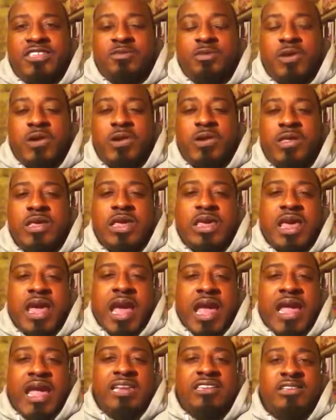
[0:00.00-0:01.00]
experience.
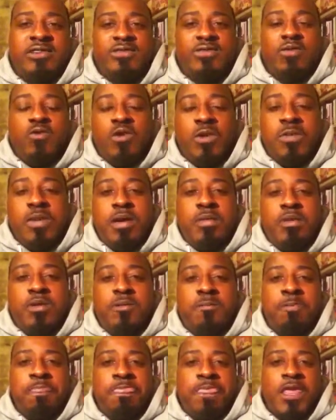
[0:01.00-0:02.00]
I actually
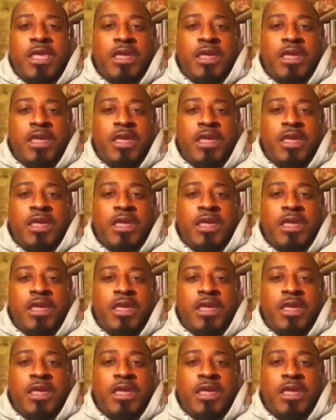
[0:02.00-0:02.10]
remember